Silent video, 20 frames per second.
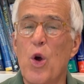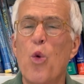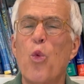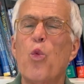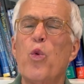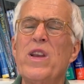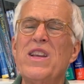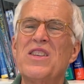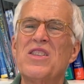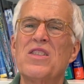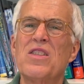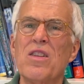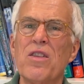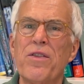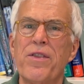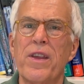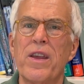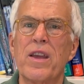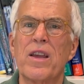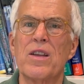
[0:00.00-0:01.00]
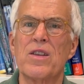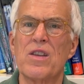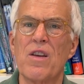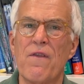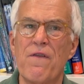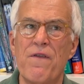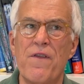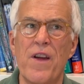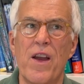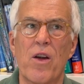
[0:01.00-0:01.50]
we still think is a
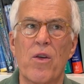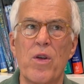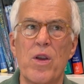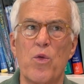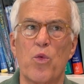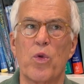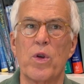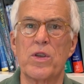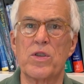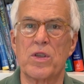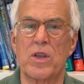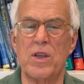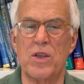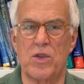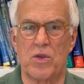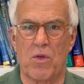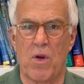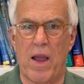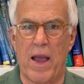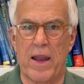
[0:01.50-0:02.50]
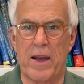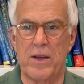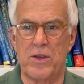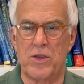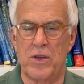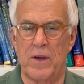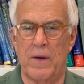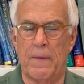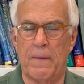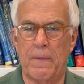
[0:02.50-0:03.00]
very risky
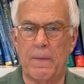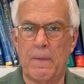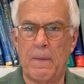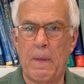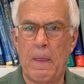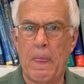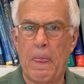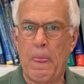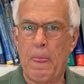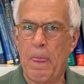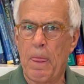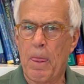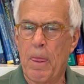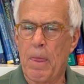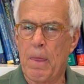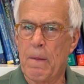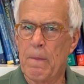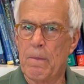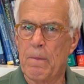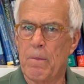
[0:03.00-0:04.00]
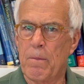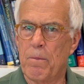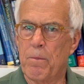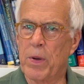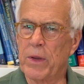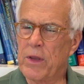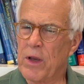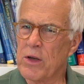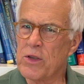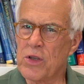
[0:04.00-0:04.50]
strategy.
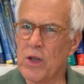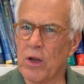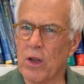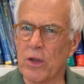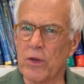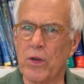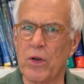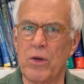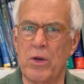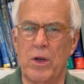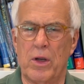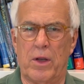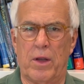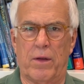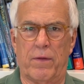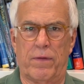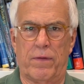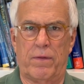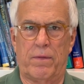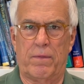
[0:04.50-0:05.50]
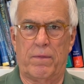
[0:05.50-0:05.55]
But there's an alternative,